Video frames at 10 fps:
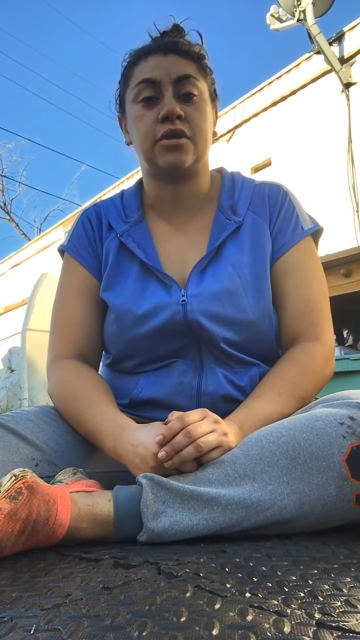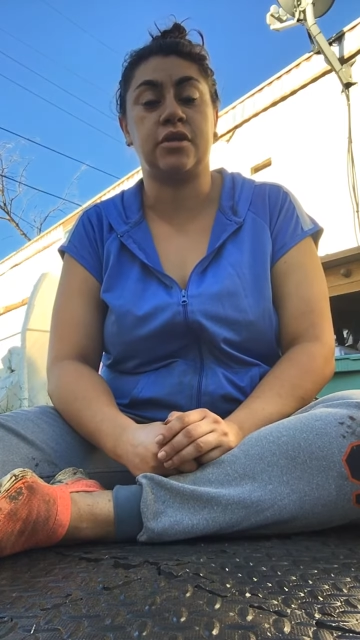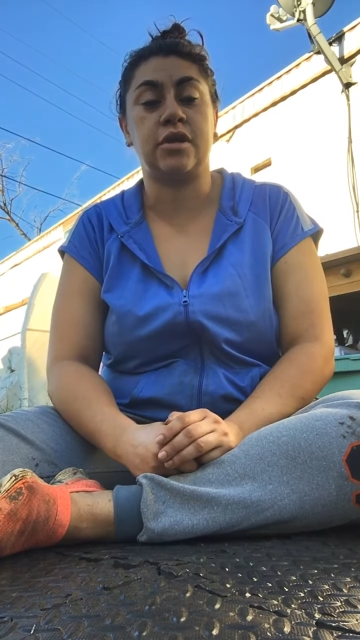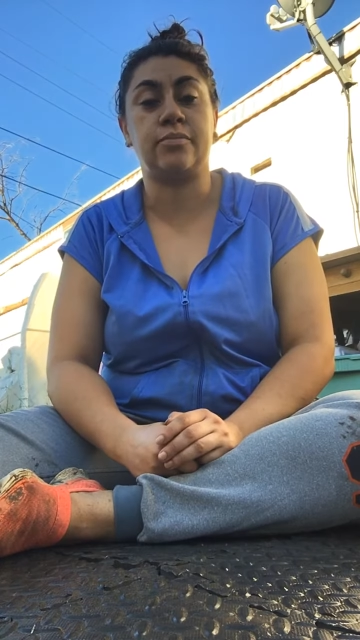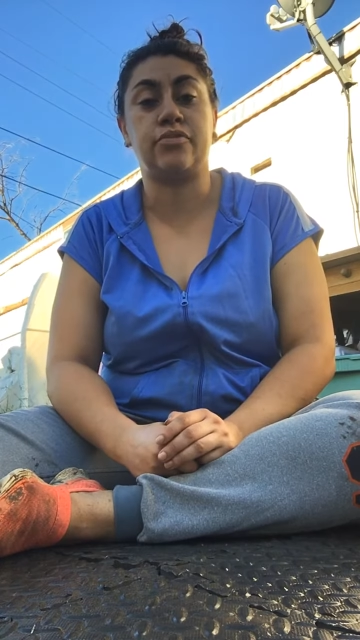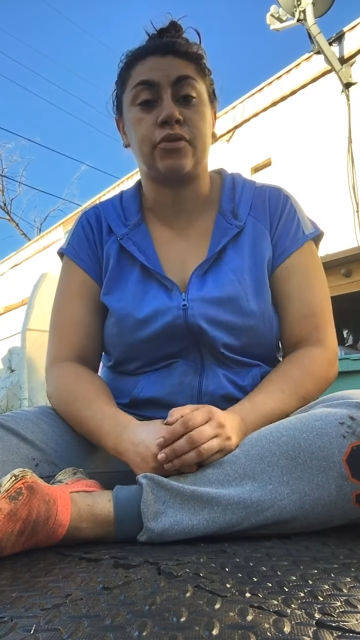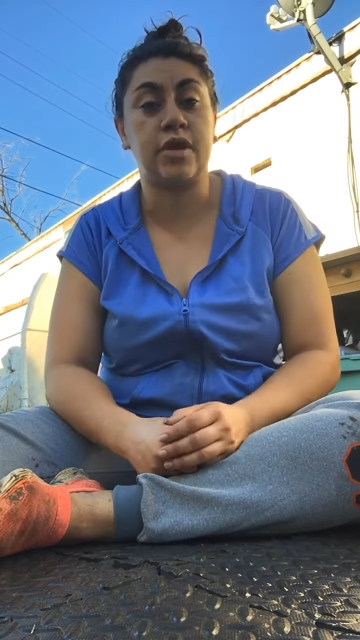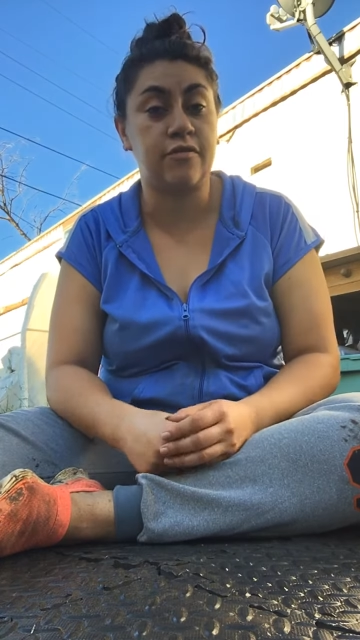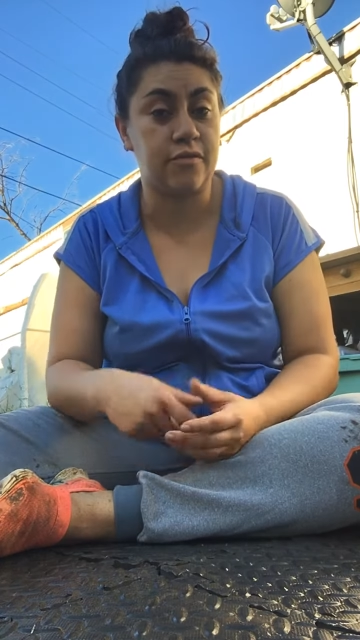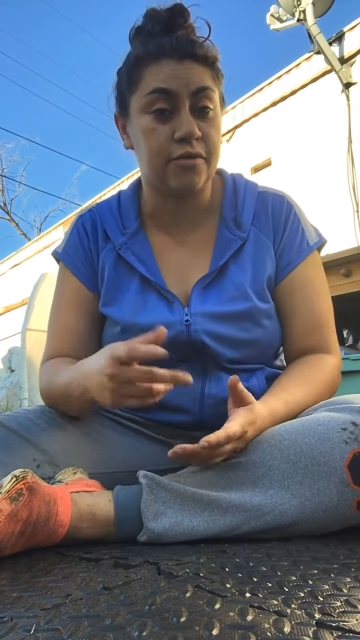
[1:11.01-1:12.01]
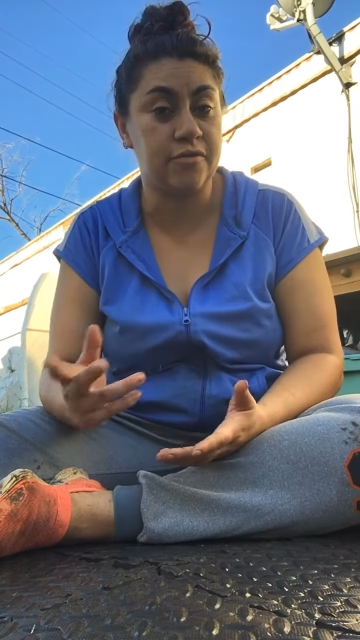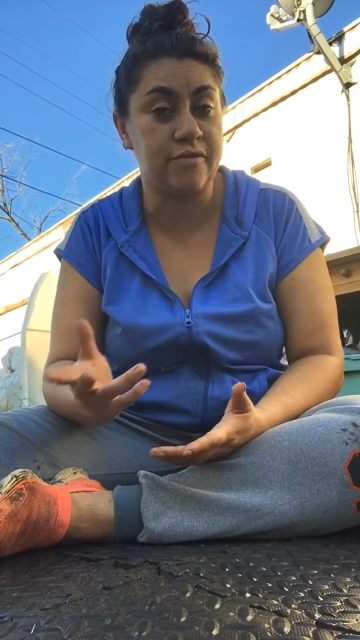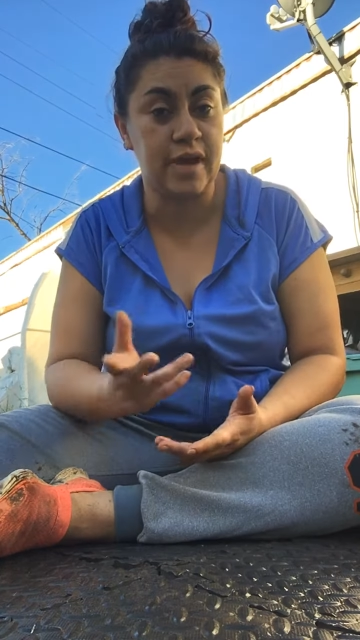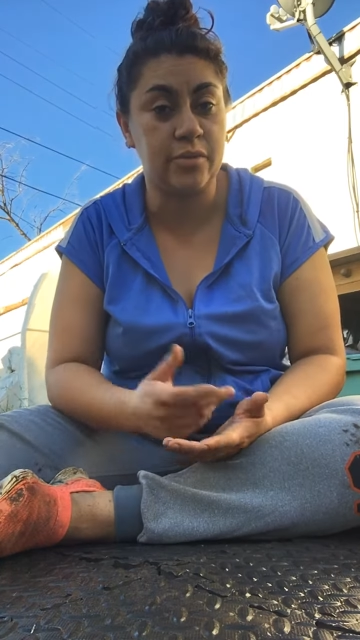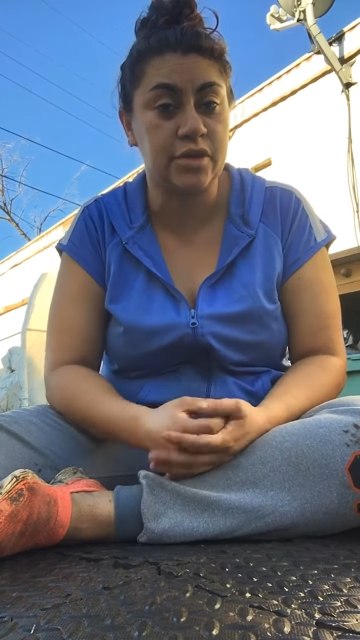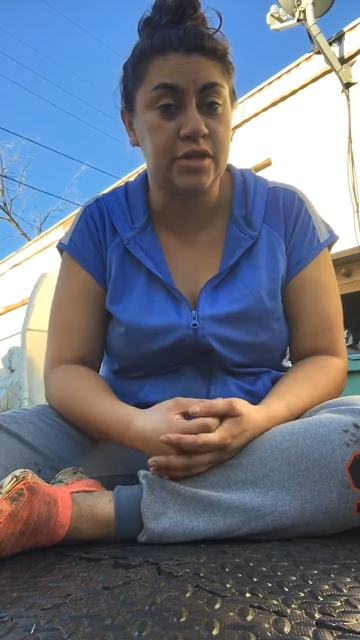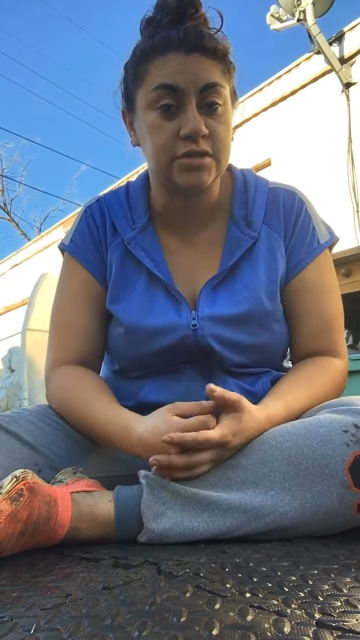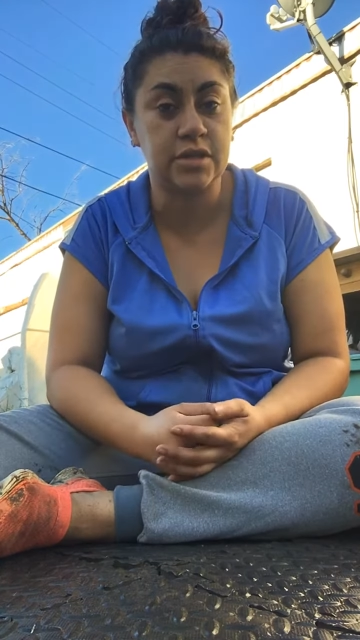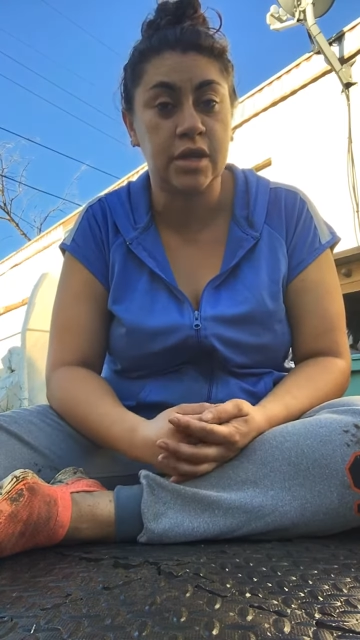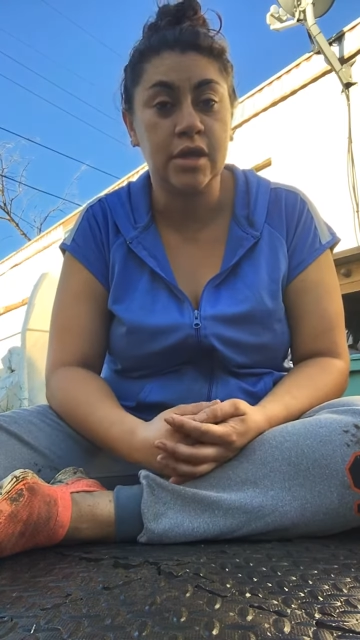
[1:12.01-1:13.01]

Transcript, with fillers: And I pray for all the families